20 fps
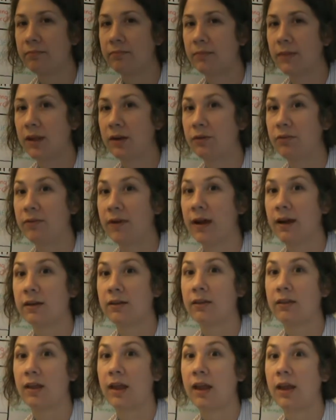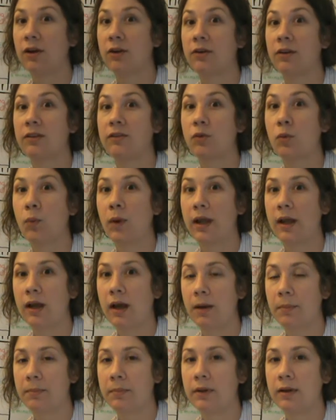And in fact, the hare doesn't wake
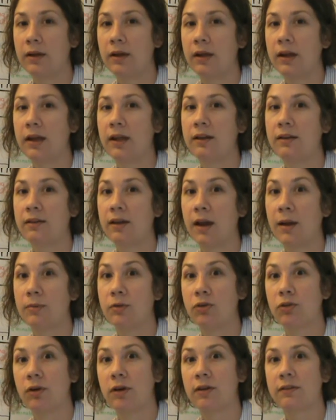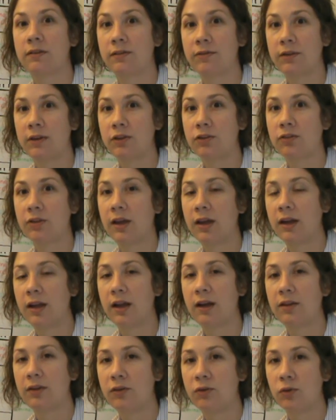up in time to cross the finish line
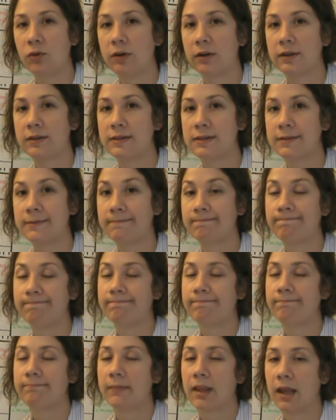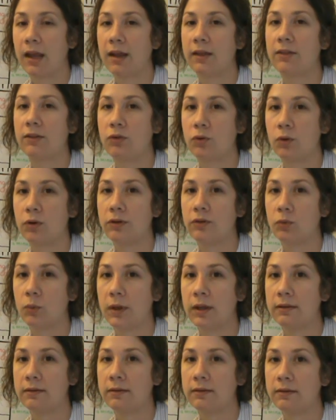ahead of the tortoise. And the tortoise
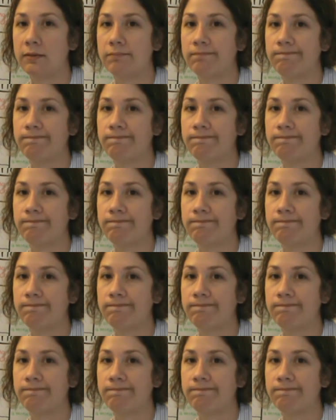wins.